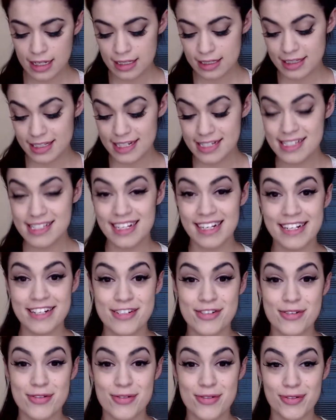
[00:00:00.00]
This
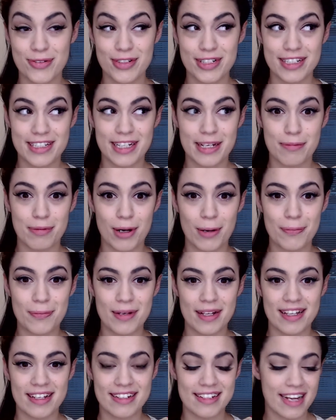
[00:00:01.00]
is really
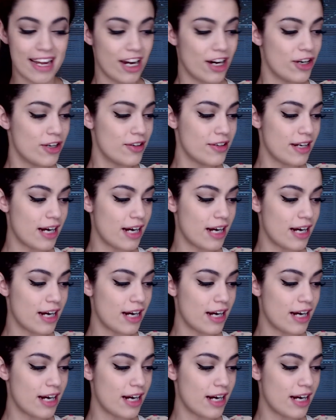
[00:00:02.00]
popular now.